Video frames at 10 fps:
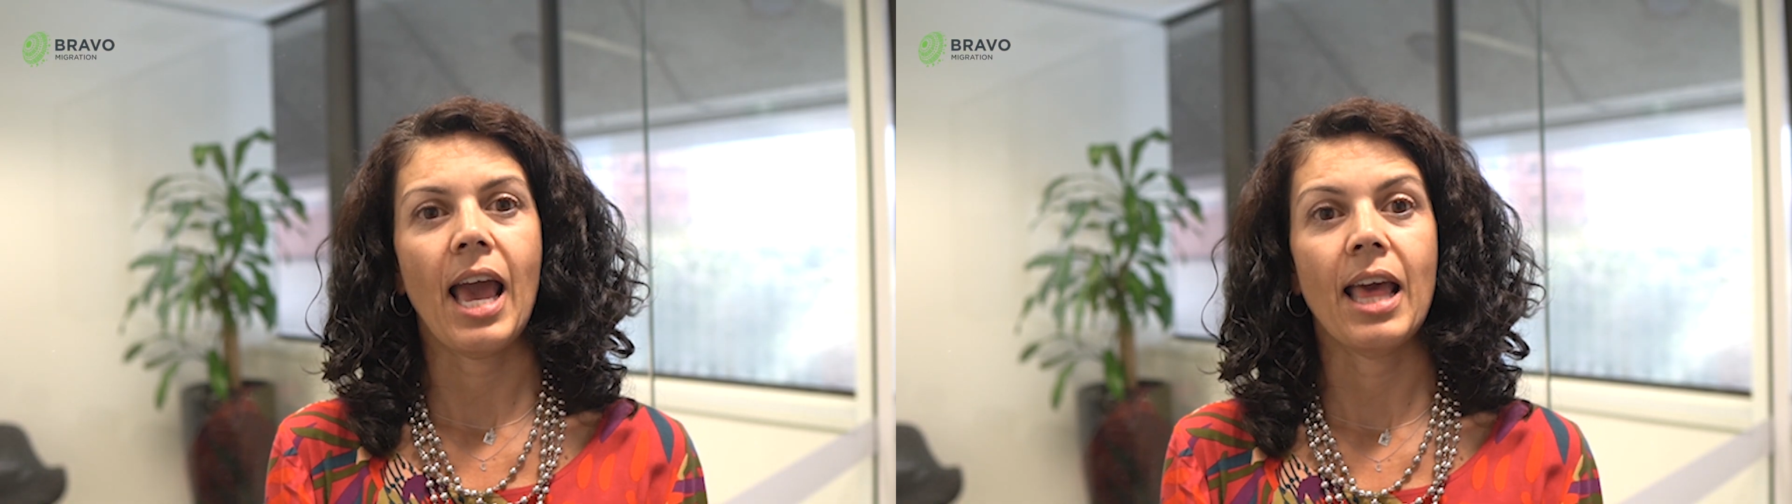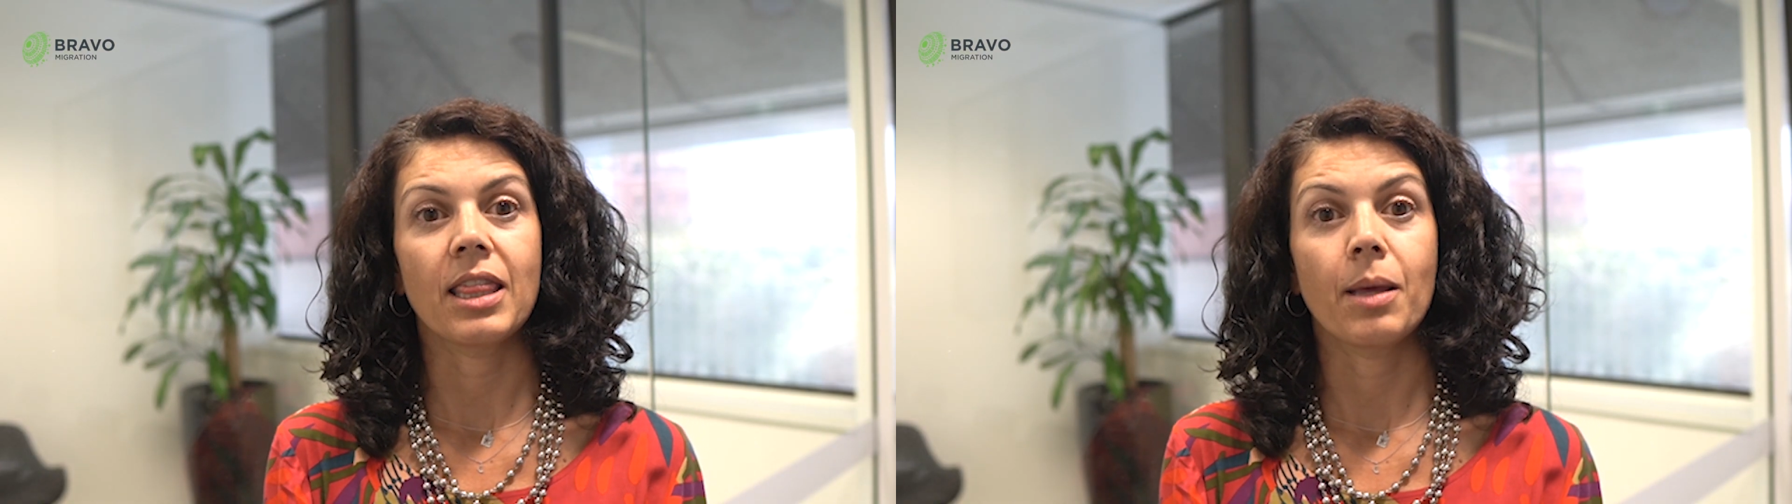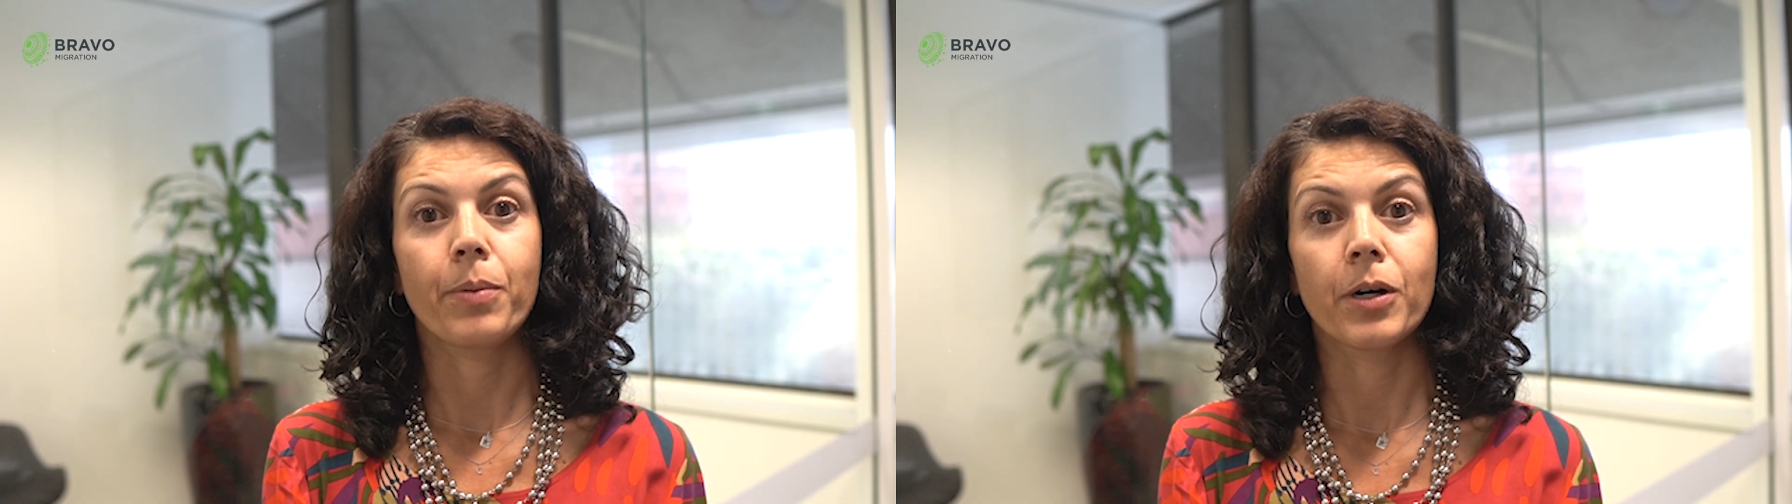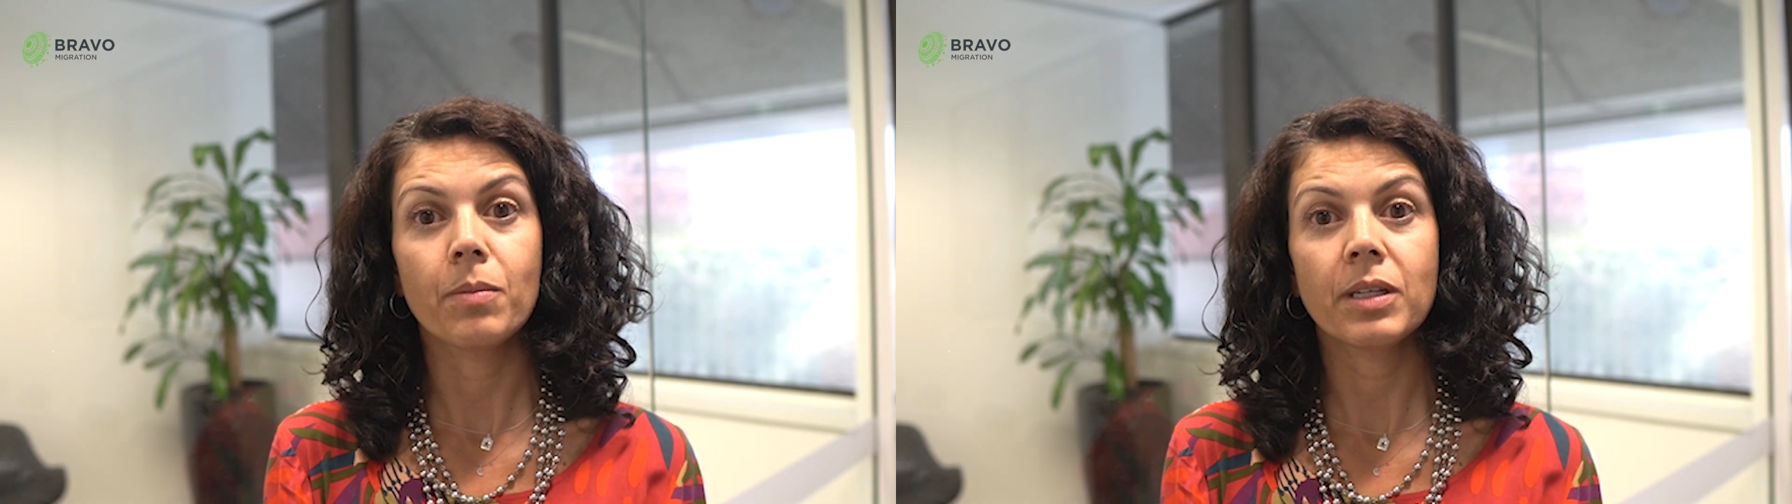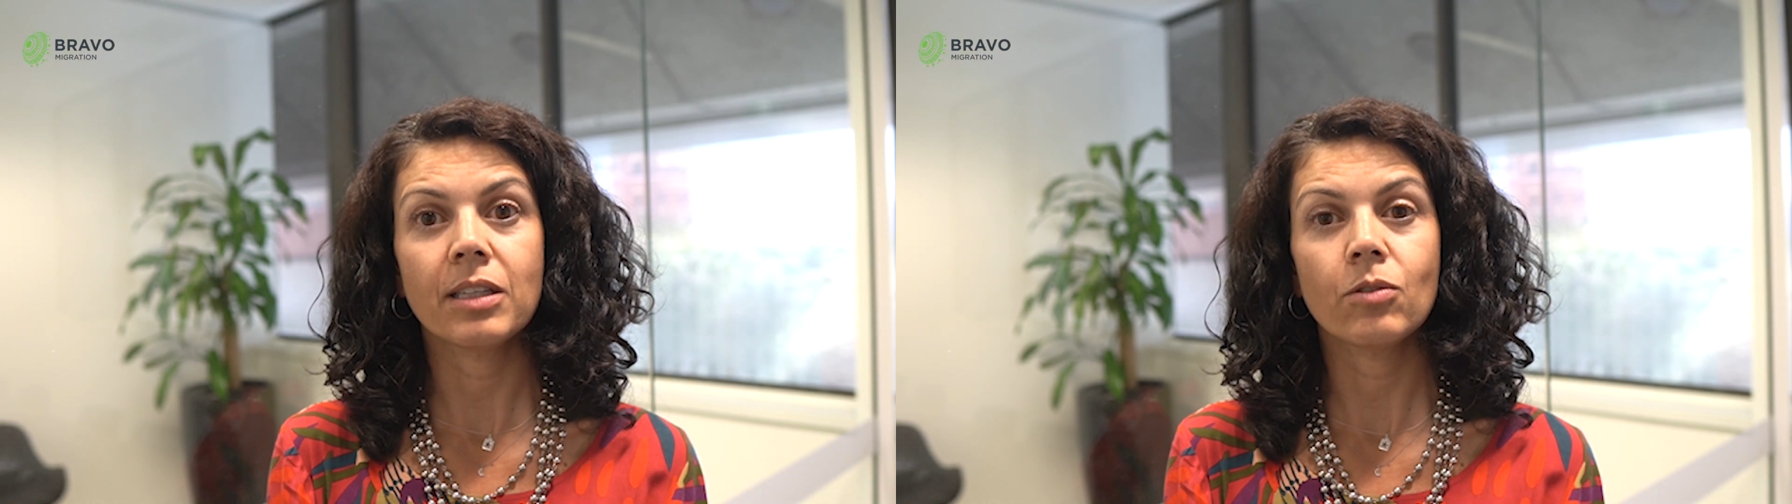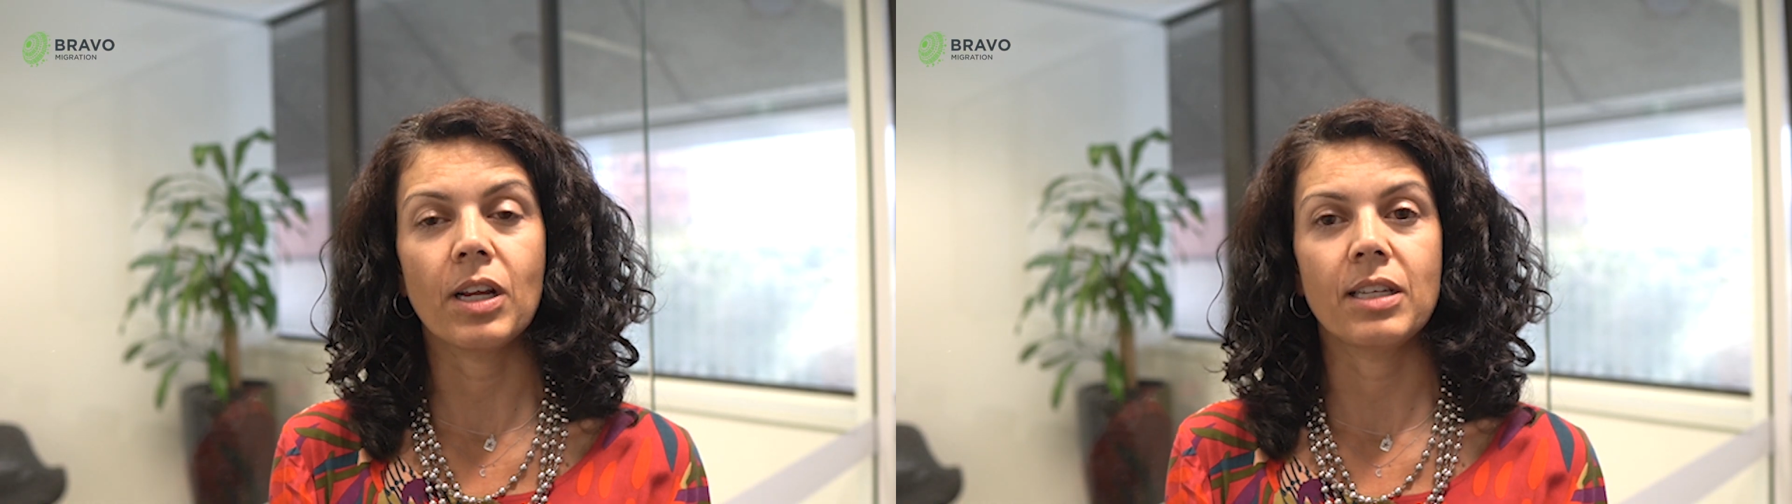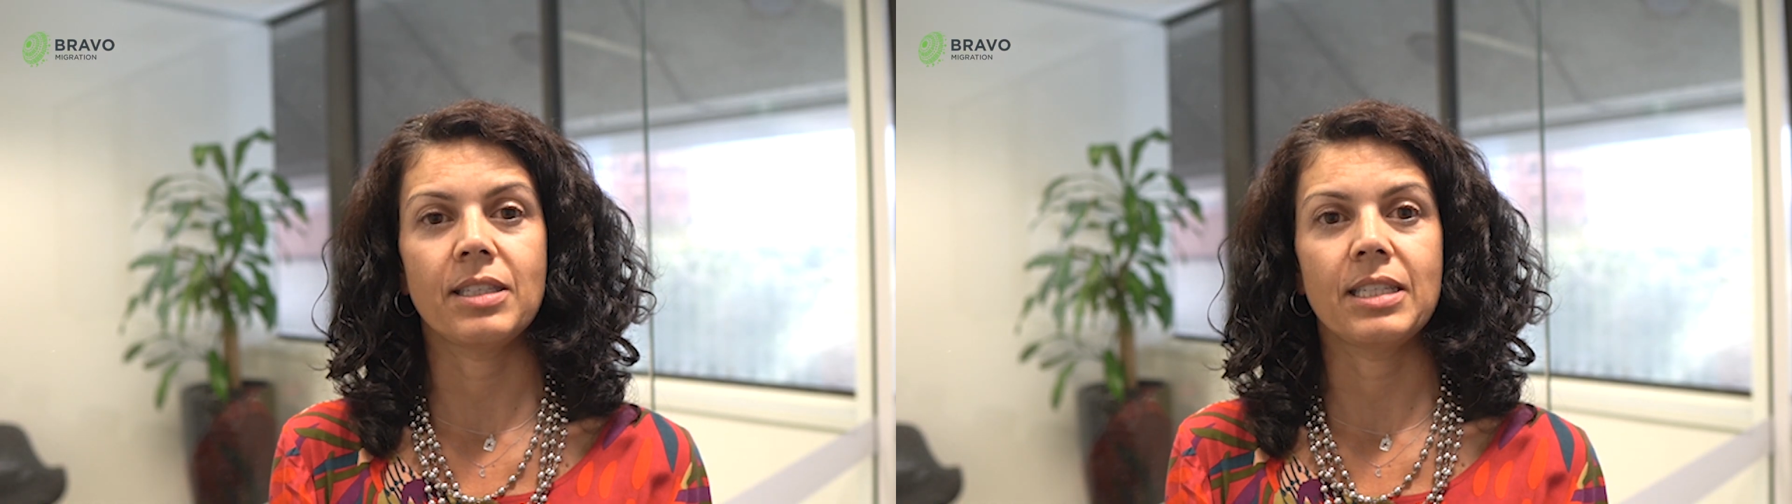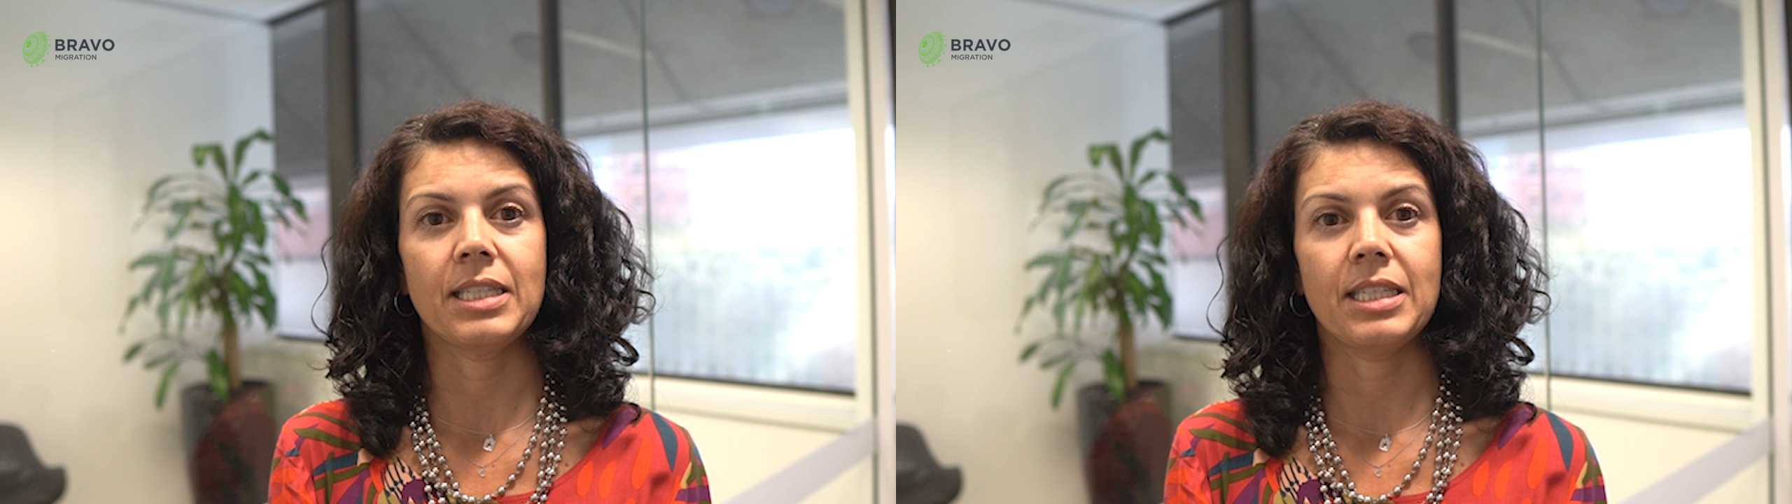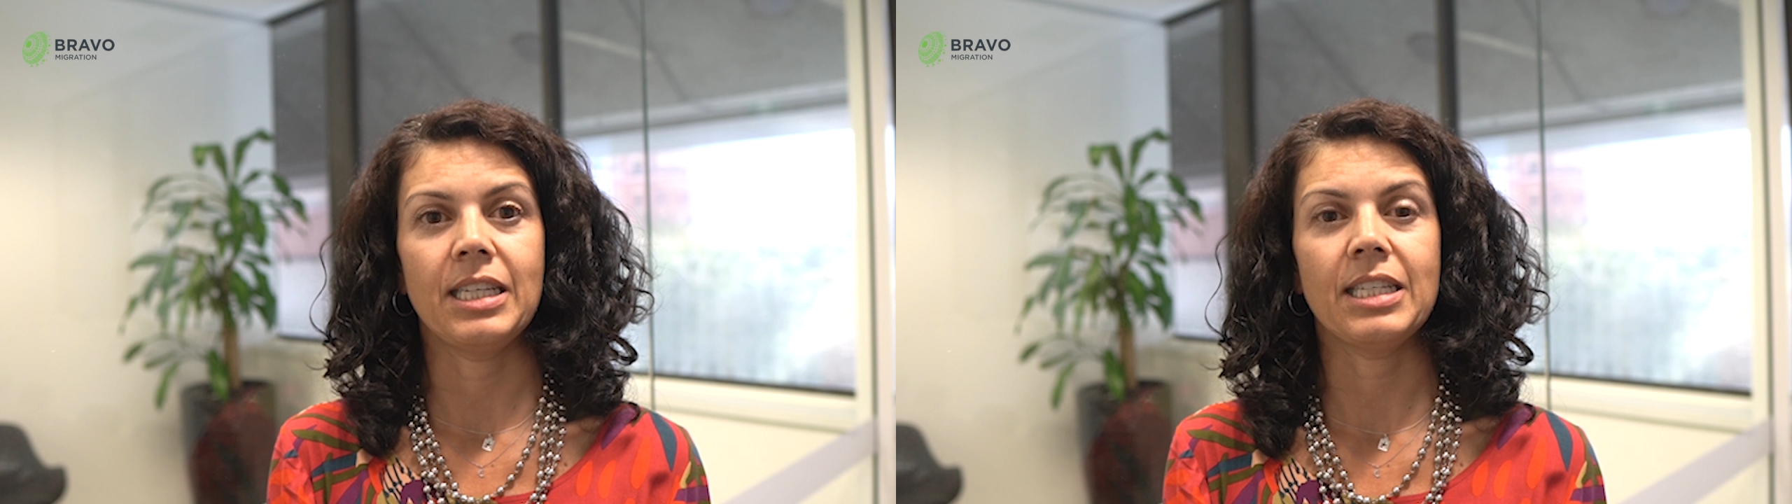and the permanent residency